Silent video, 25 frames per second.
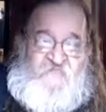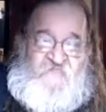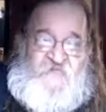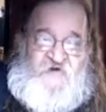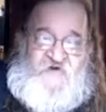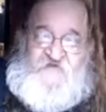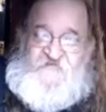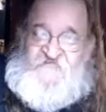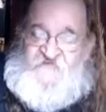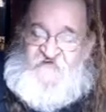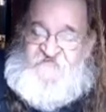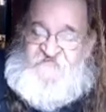
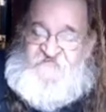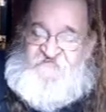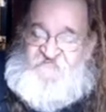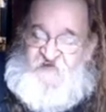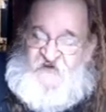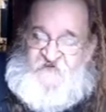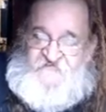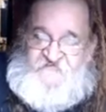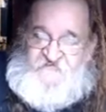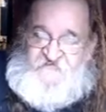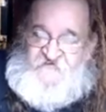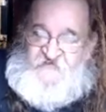because that's
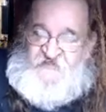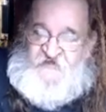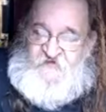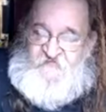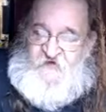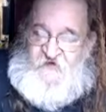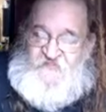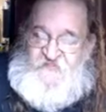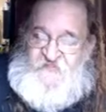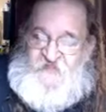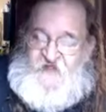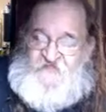basically
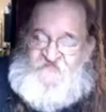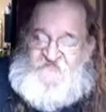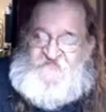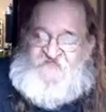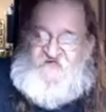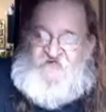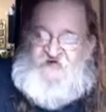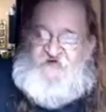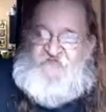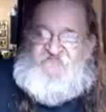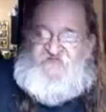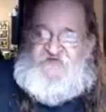what that
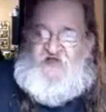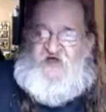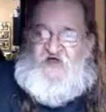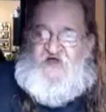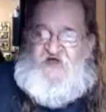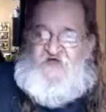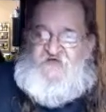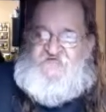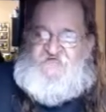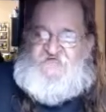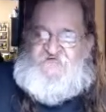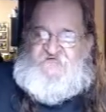stuff
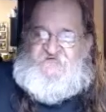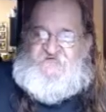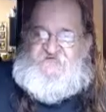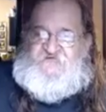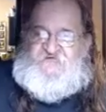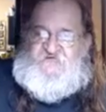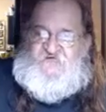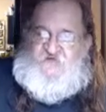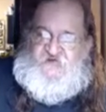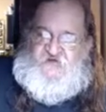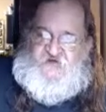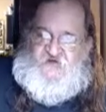does,
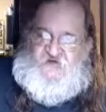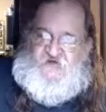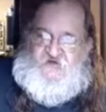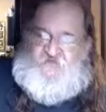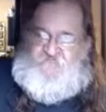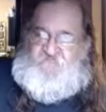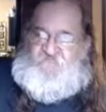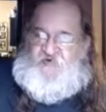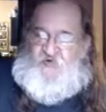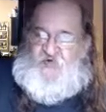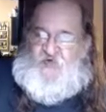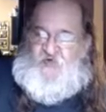is
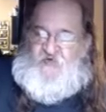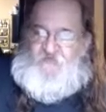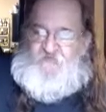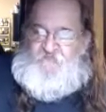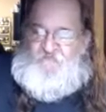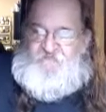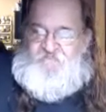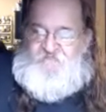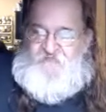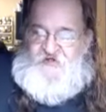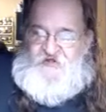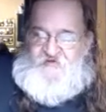
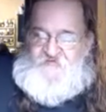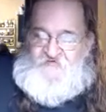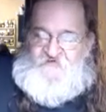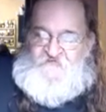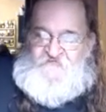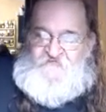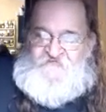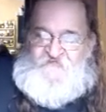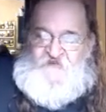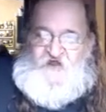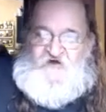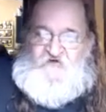pull
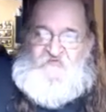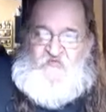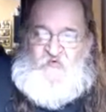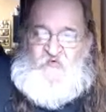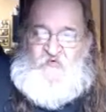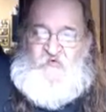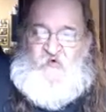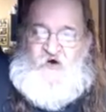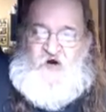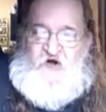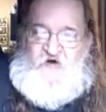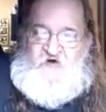minerals out of the
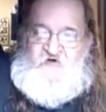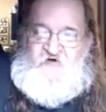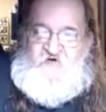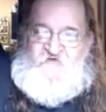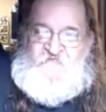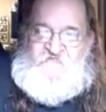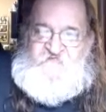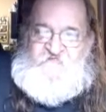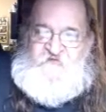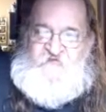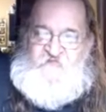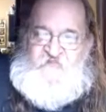
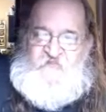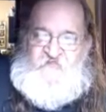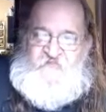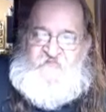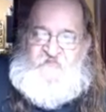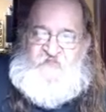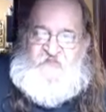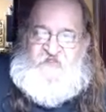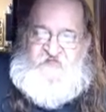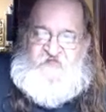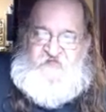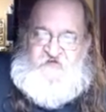water so
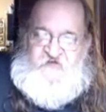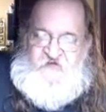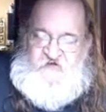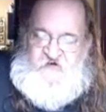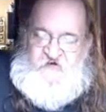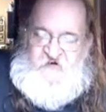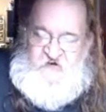that the